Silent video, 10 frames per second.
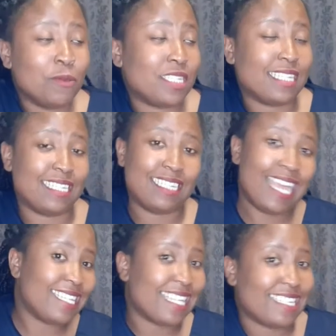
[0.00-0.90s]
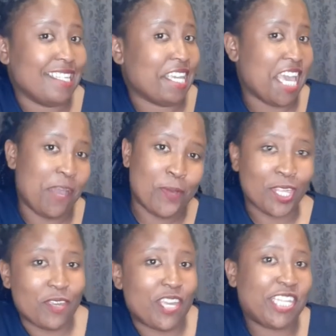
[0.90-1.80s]
which is a test, doesn't really care
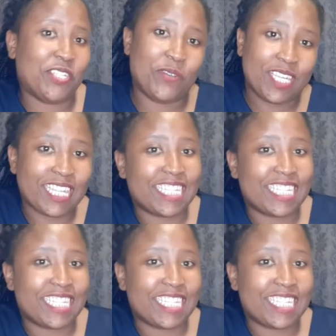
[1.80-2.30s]
whether you enjoy